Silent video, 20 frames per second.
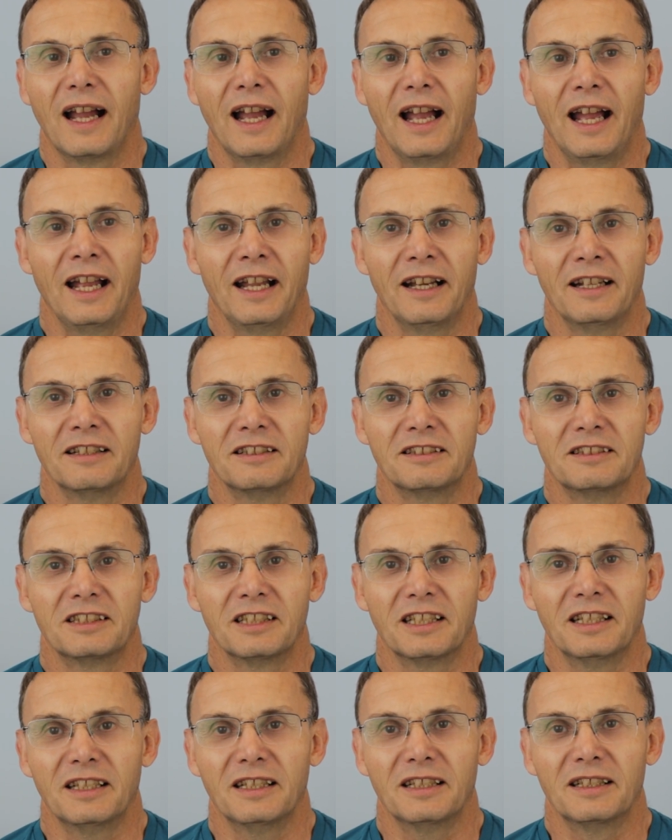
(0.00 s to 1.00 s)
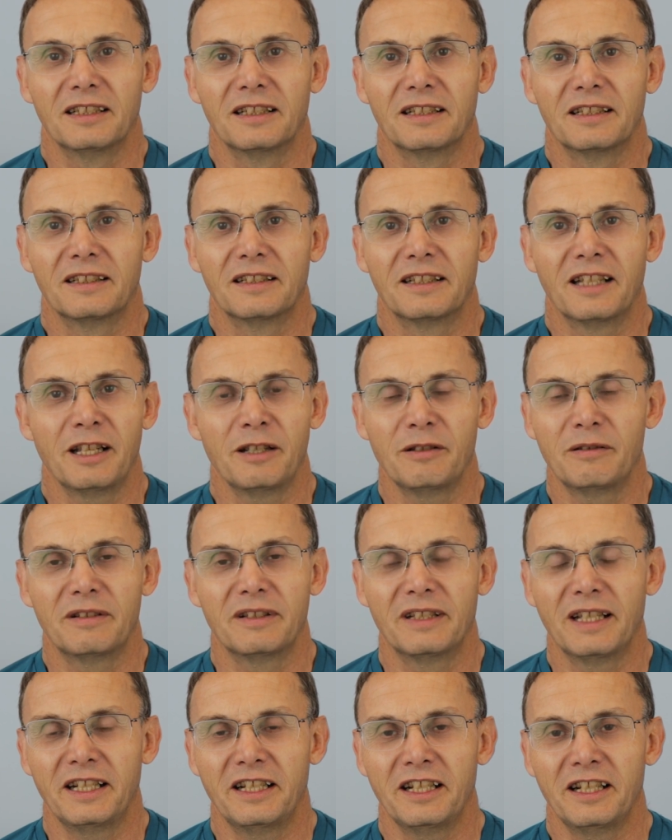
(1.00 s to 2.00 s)
and they
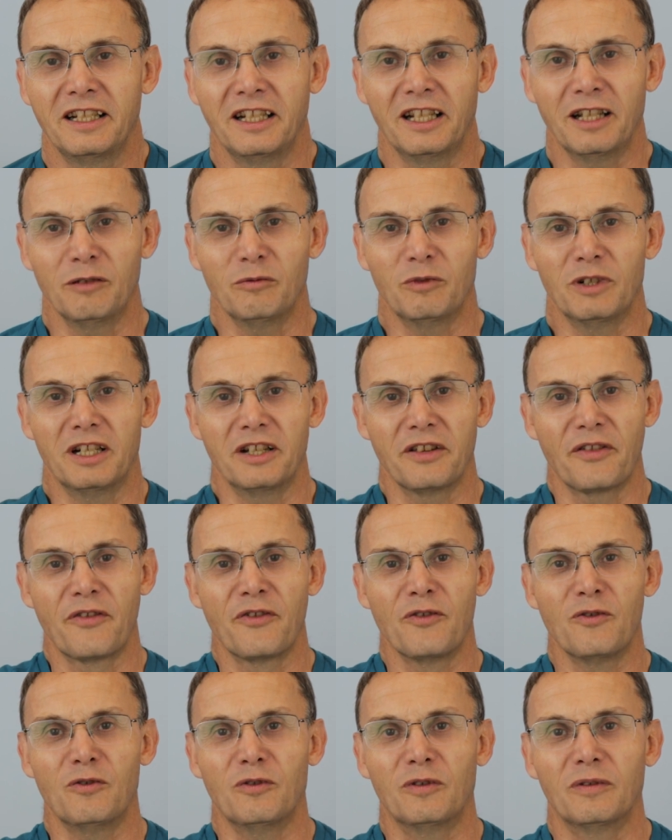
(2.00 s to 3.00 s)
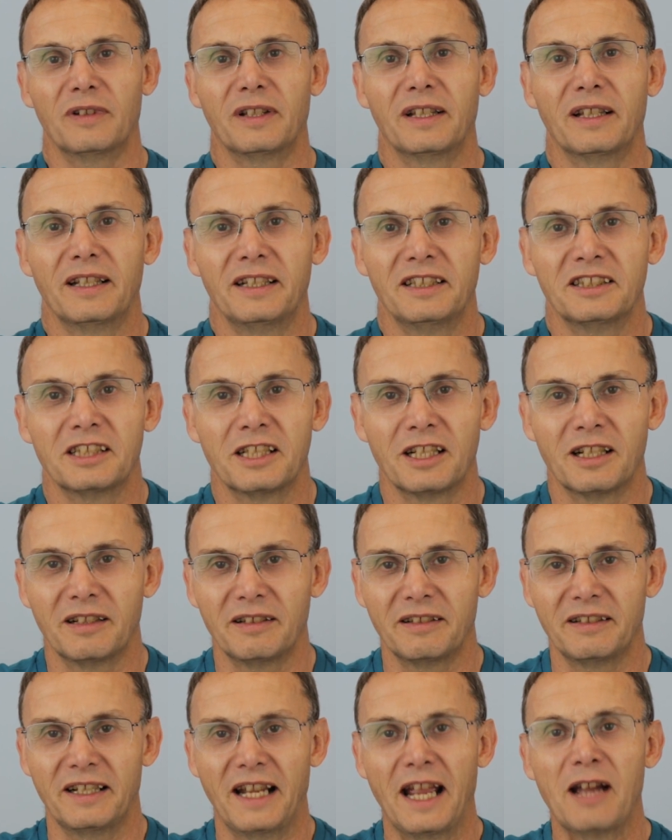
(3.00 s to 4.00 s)
didn't go what I thought.
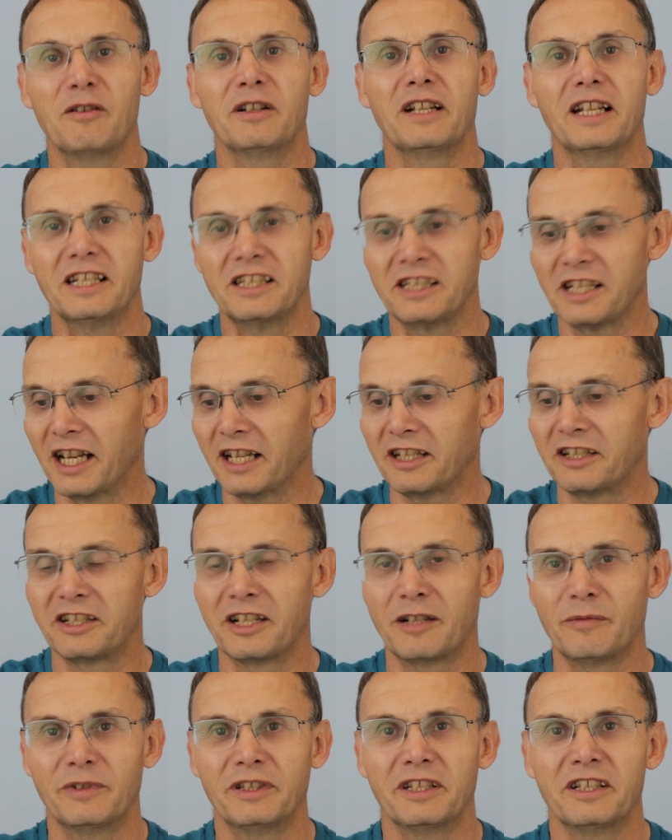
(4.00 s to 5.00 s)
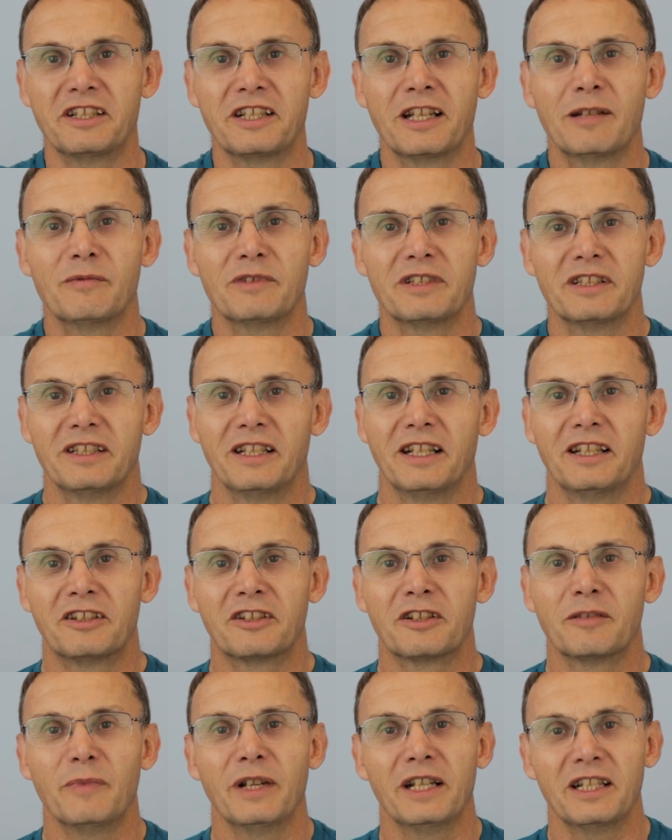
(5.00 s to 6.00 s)
Nowadays you get chub on the Thames and they're
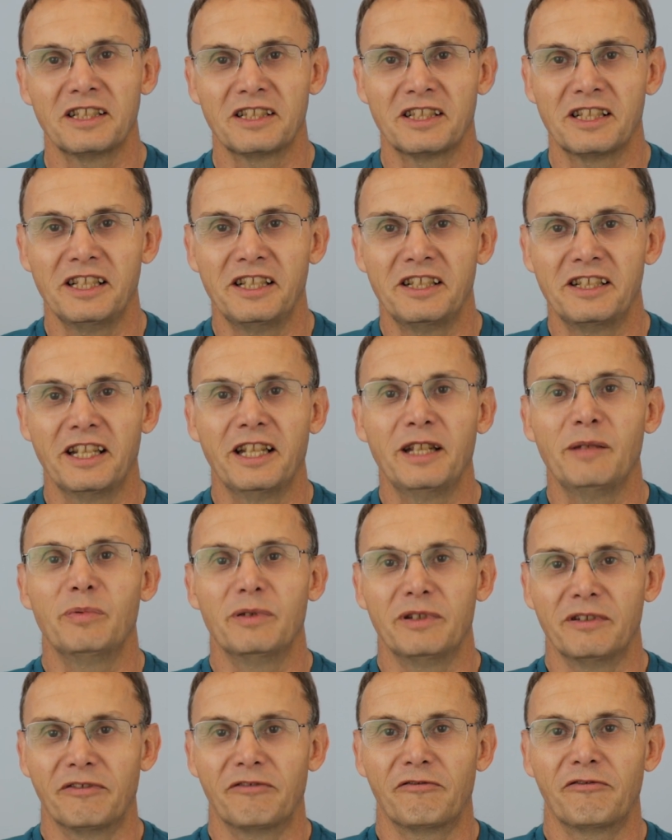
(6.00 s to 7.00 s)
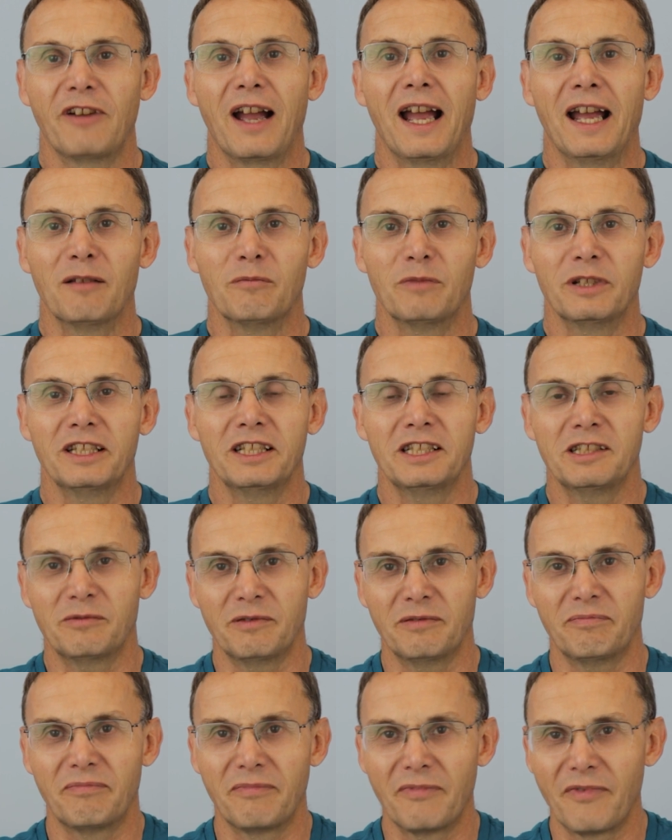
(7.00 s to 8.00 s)
tremendously deep and fat, but these
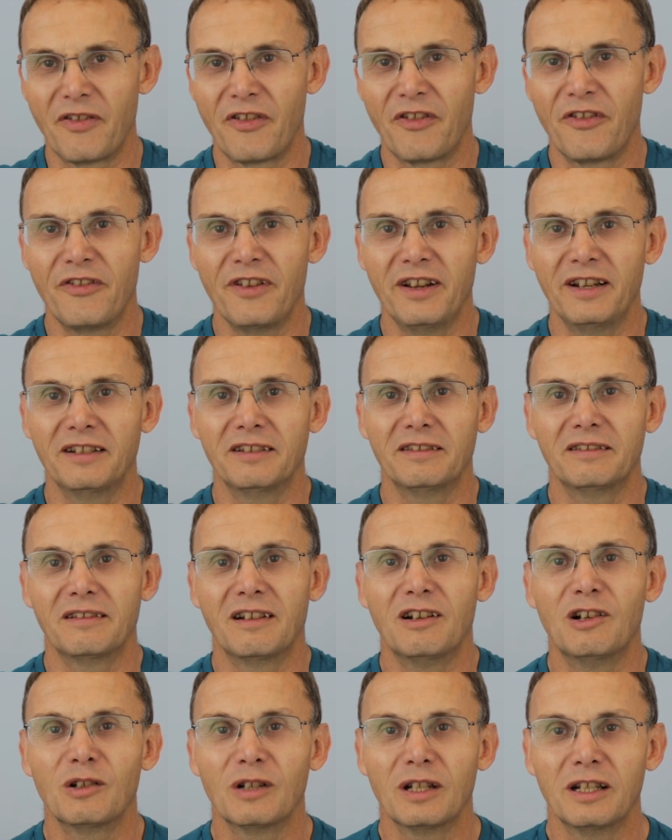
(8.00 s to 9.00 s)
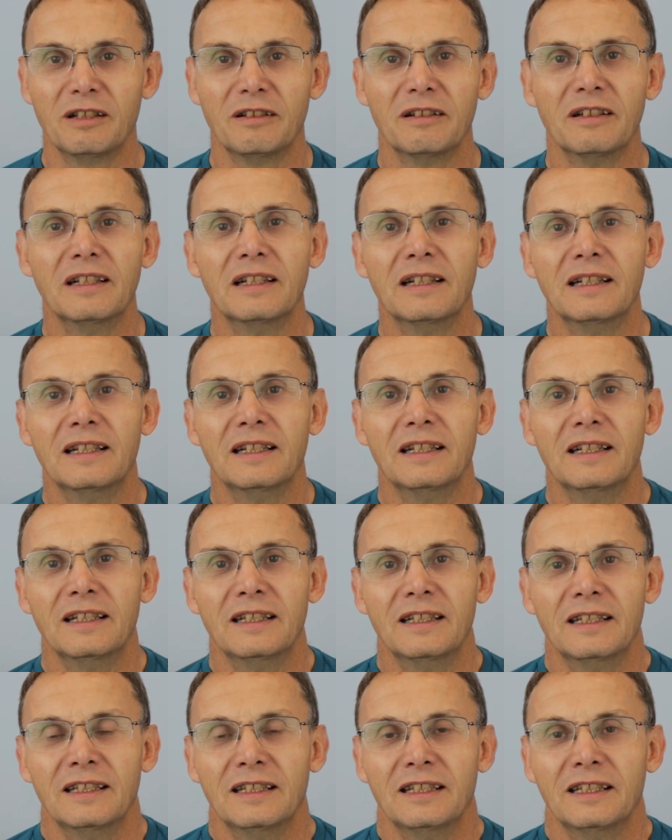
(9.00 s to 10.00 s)
were thin and hollow.
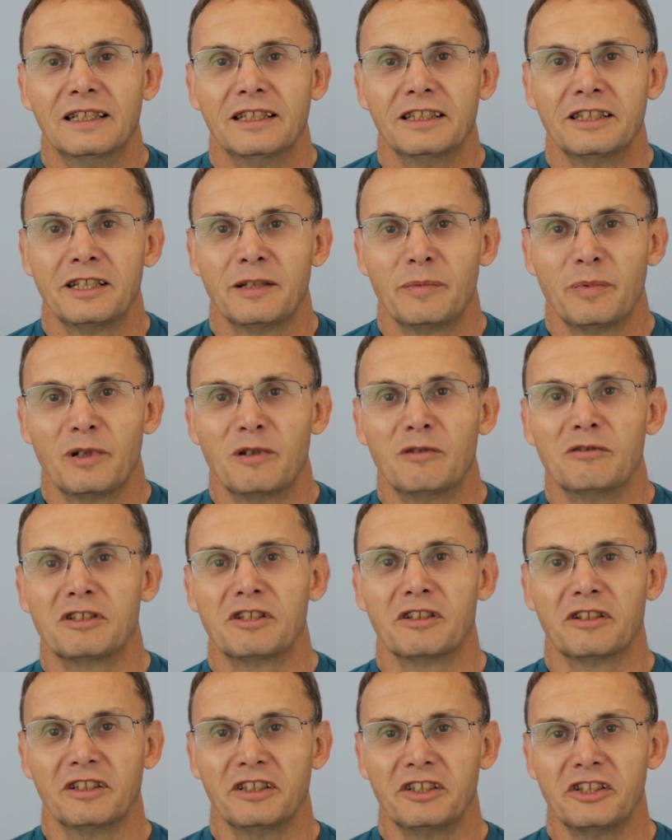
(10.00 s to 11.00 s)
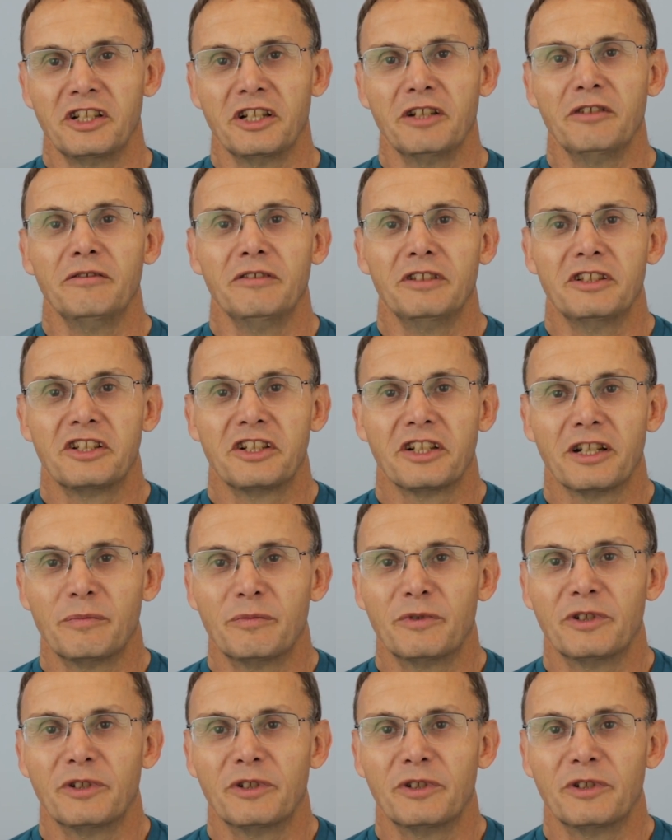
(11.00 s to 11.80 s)
Typical sort of June chub